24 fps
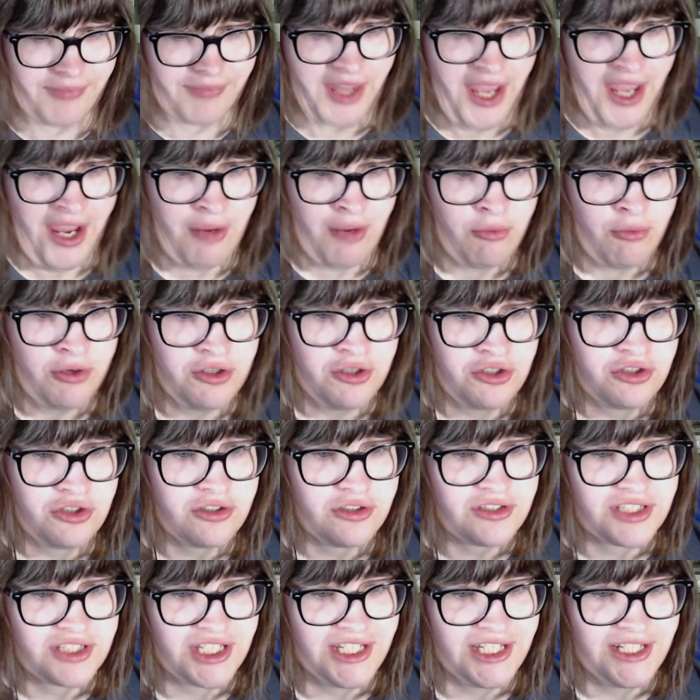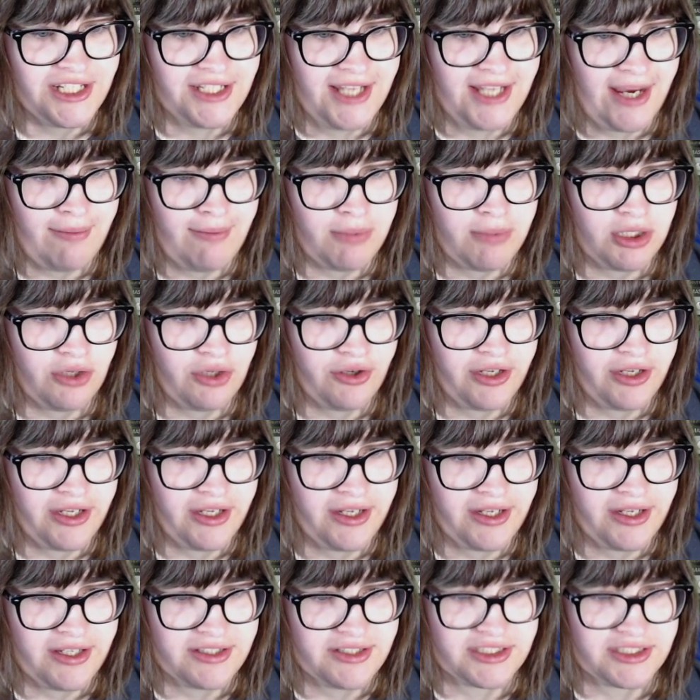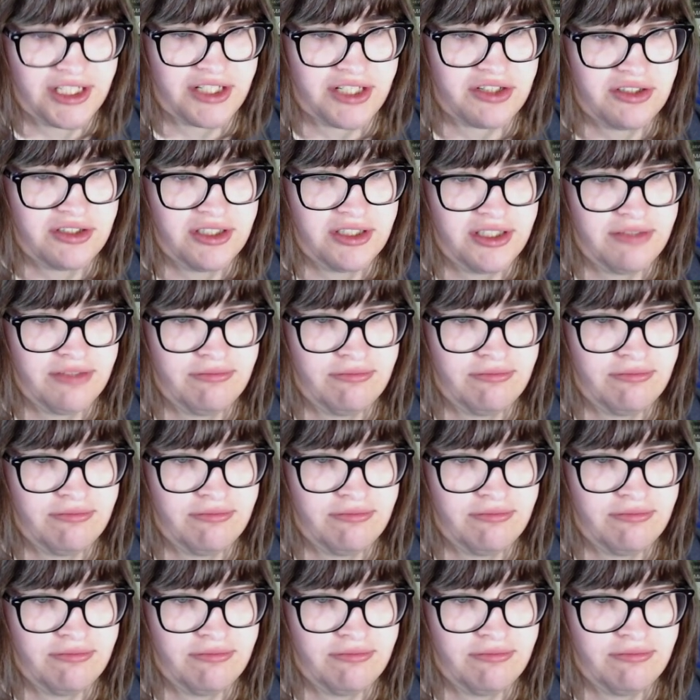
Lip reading: and what you should see down below here is actually,